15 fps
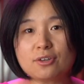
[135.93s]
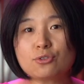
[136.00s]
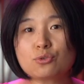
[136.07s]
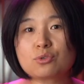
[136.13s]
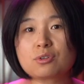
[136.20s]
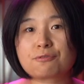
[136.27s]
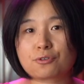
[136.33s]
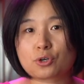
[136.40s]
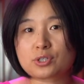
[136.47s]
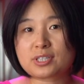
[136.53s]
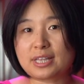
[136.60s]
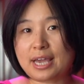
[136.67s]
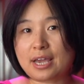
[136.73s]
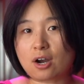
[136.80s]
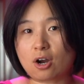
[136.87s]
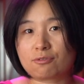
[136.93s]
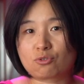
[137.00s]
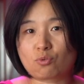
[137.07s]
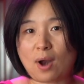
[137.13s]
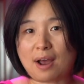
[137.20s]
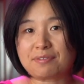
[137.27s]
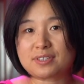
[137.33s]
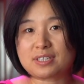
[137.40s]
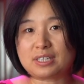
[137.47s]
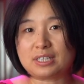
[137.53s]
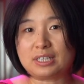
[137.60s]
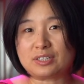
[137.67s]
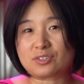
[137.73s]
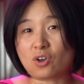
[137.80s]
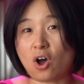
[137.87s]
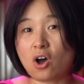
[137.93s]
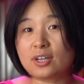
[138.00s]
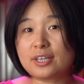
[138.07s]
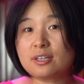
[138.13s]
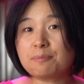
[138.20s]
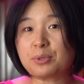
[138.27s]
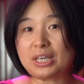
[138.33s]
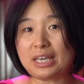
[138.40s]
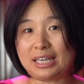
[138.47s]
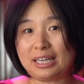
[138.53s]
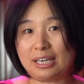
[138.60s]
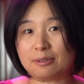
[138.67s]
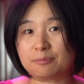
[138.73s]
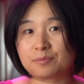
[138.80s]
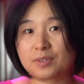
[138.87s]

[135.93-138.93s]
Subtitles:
through the first layer of gravity is only the beginning.